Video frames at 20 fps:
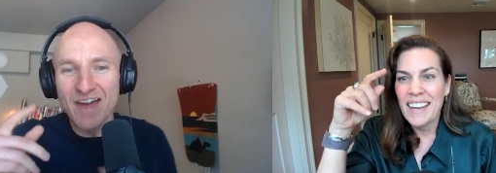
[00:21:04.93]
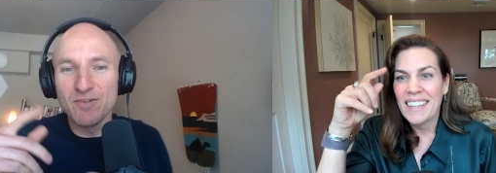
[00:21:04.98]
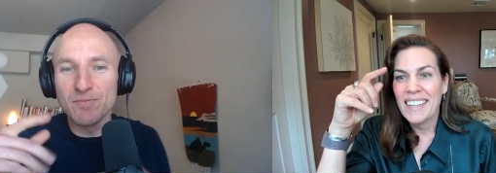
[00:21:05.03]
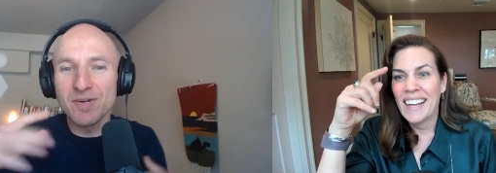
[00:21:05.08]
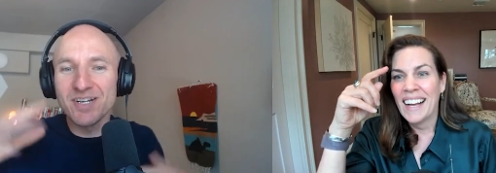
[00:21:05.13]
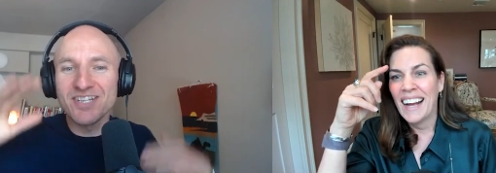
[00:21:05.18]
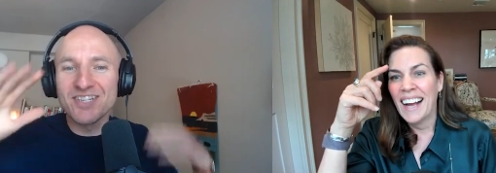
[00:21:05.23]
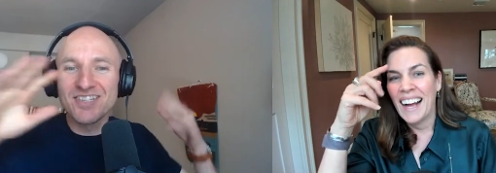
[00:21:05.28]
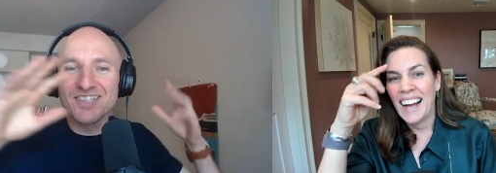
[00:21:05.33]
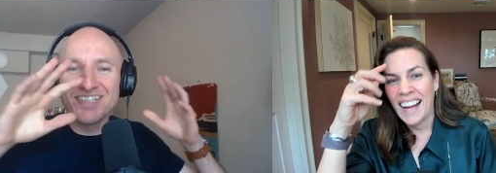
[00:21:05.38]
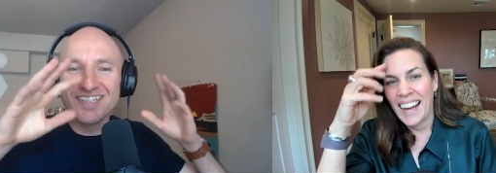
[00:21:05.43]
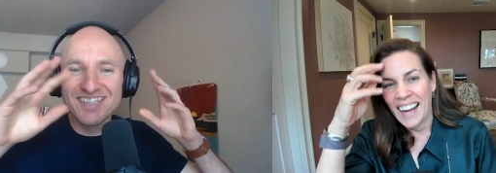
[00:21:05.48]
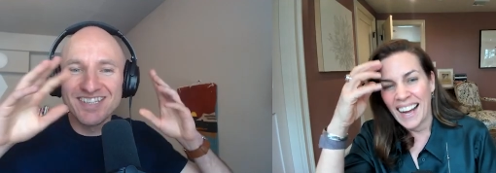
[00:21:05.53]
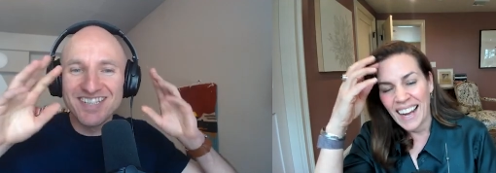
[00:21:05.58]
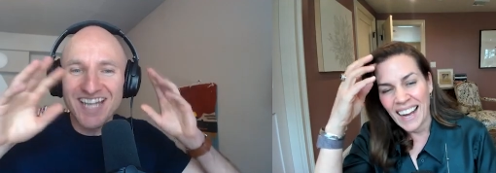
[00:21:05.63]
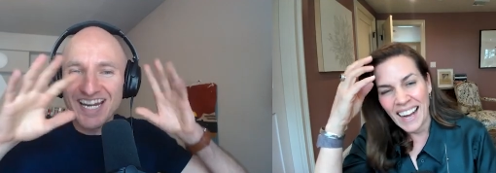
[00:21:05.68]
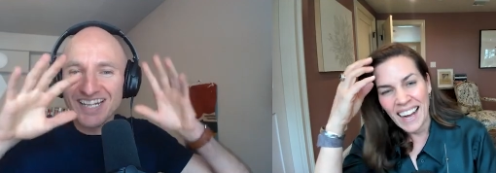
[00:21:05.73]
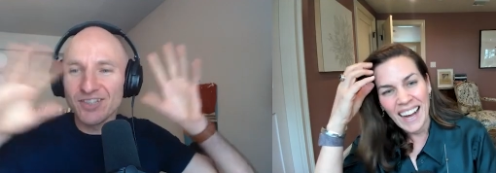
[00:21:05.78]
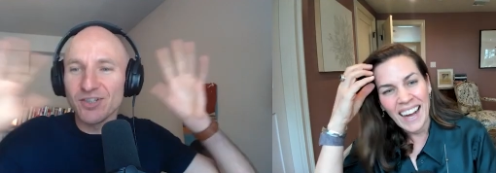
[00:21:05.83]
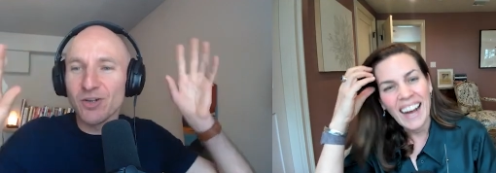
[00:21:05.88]
Speaker 1: Everybody's
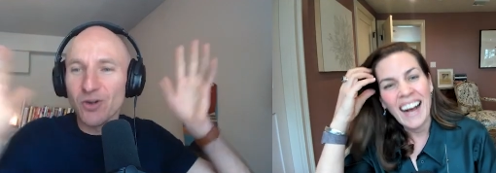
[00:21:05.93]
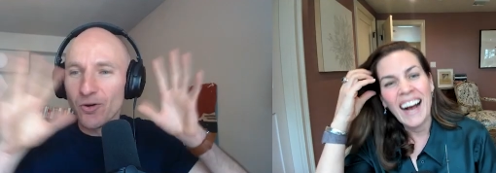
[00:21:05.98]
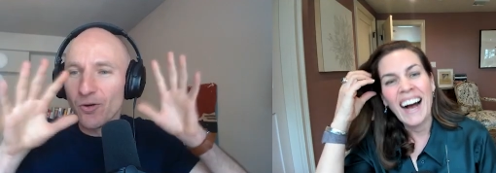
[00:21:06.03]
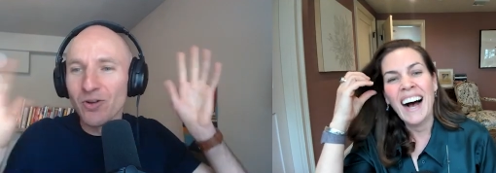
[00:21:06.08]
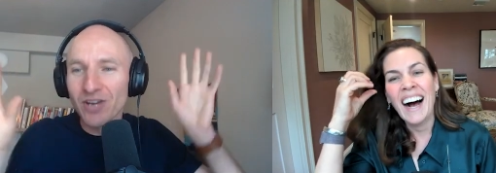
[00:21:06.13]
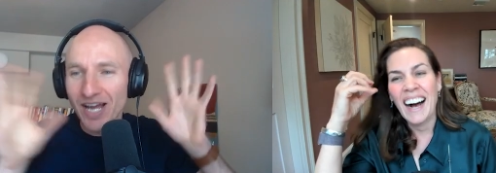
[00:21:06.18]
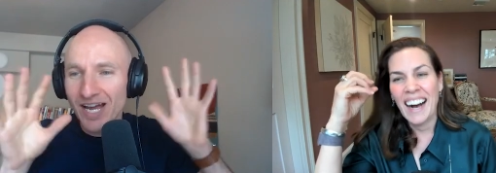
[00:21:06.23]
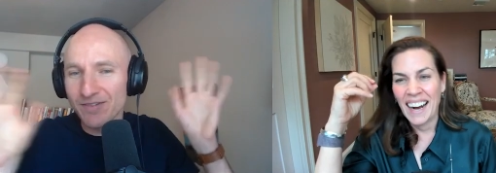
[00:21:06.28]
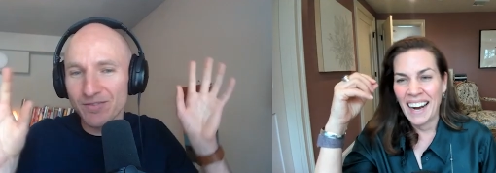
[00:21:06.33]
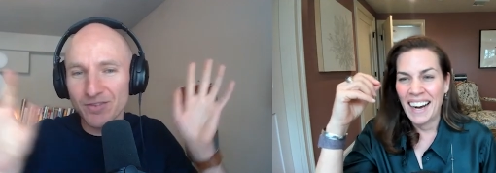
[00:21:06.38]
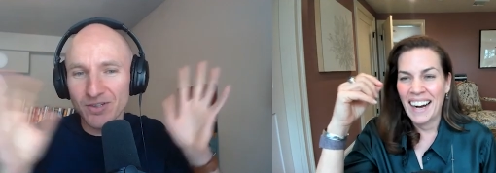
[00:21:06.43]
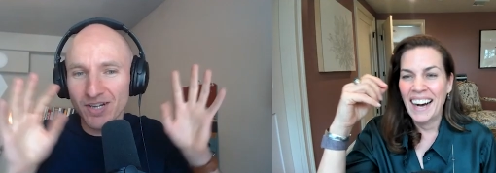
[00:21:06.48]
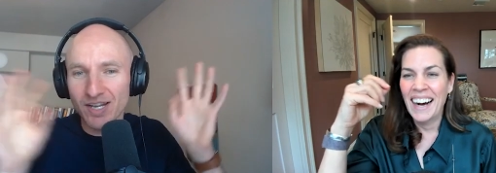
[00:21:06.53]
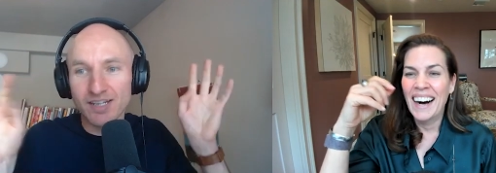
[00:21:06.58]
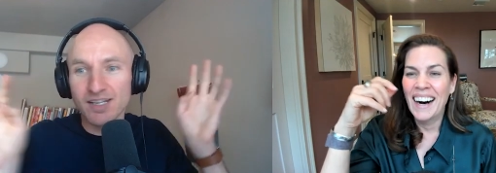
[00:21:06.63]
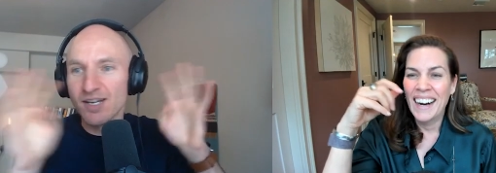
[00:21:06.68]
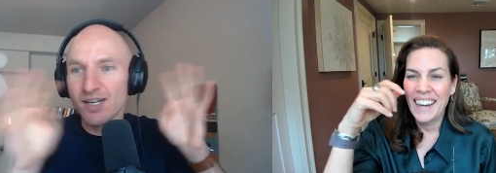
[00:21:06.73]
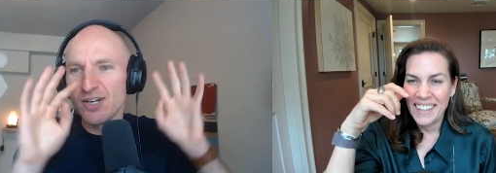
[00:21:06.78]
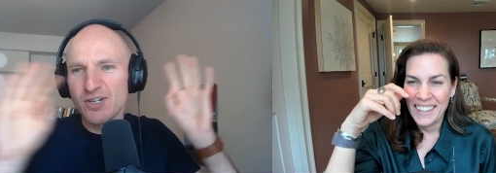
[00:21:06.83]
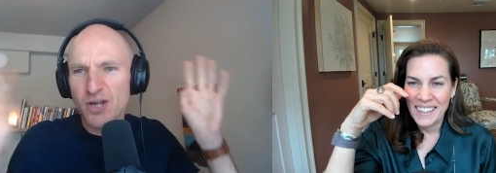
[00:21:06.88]
staying their whole life, they're
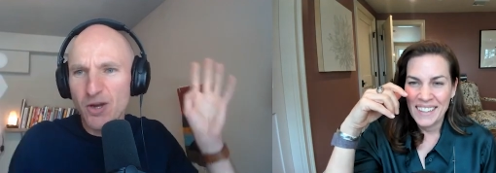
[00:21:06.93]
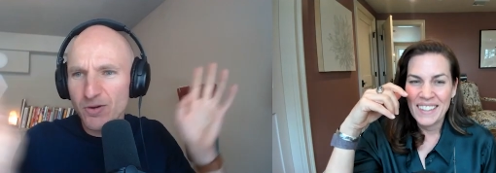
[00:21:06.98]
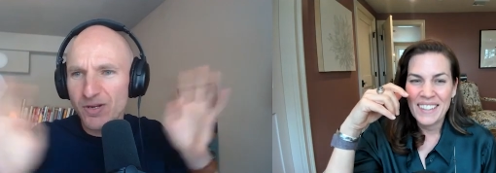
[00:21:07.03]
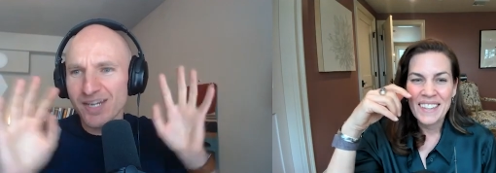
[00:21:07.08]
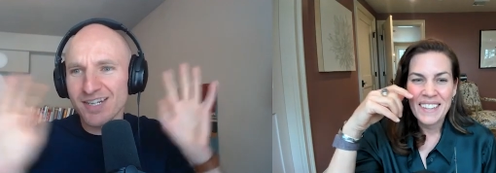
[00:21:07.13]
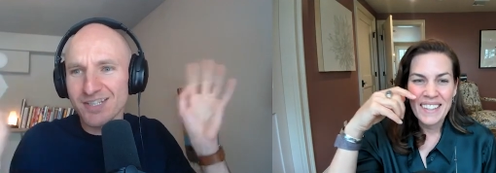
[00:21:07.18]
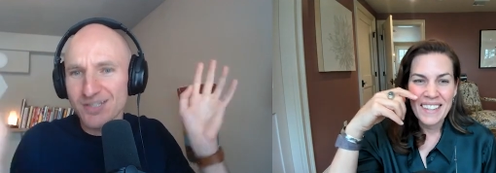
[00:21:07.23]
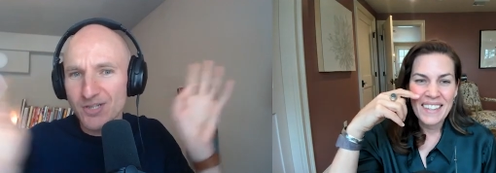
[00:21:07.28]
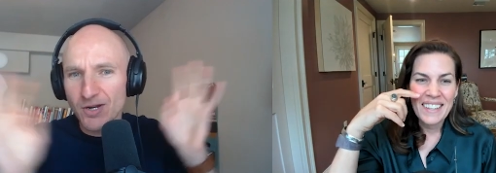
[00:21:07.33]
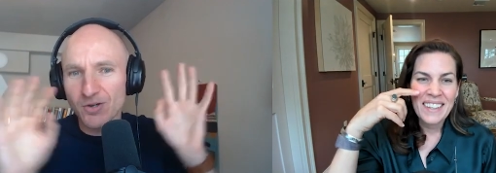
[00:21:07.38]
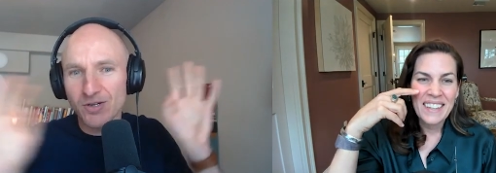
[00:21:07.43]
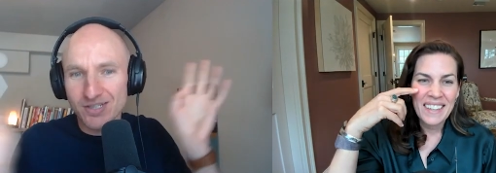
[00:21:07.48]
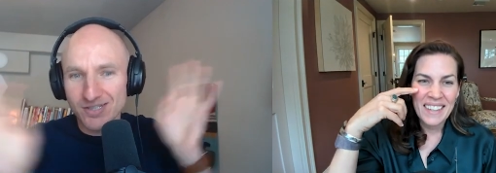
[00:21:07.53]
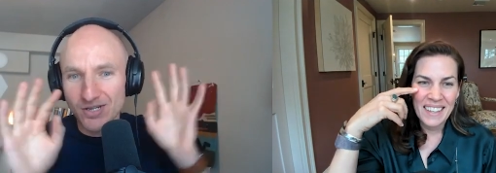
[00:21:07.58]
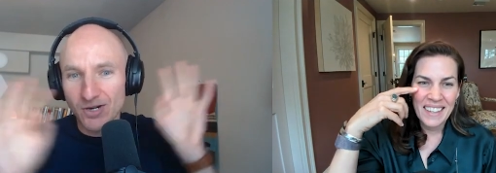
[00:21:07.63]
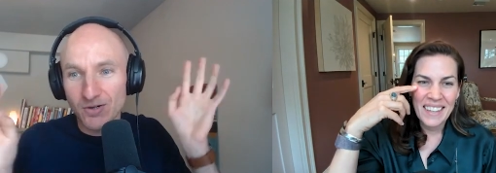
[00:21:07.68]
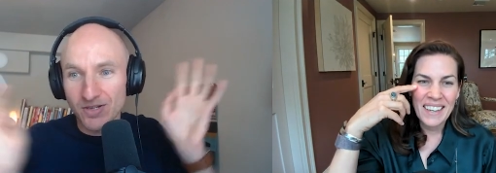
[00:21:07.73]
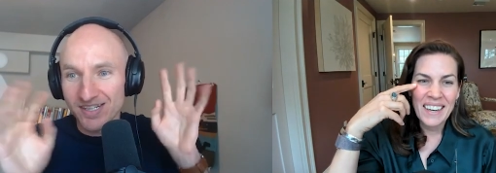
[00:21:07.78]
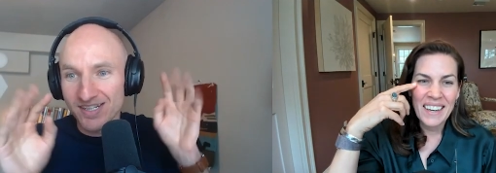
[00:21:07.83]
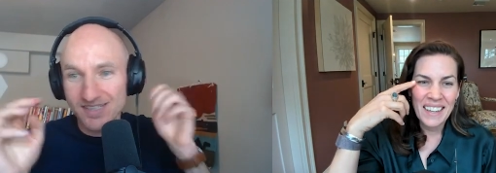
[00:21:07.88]
like, no kids, no kids,
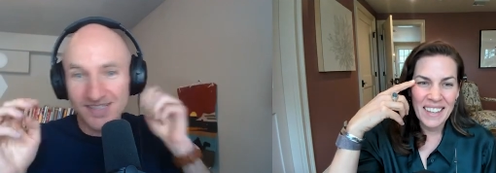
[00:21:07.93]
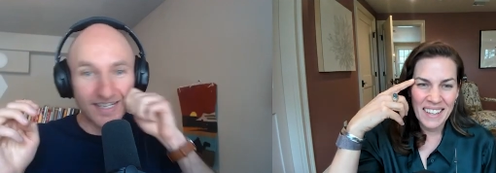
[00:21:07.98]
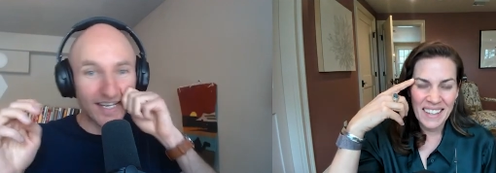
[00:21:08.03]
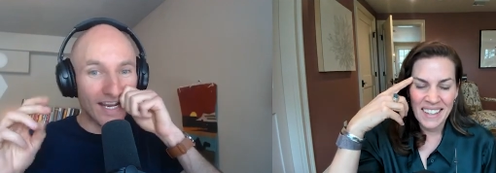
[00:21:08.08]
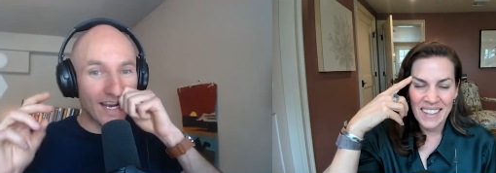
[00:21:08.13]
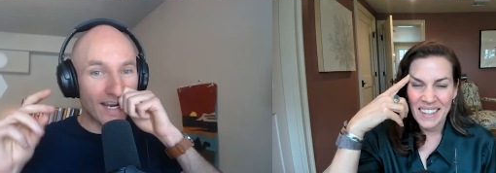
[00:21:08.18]
no kids.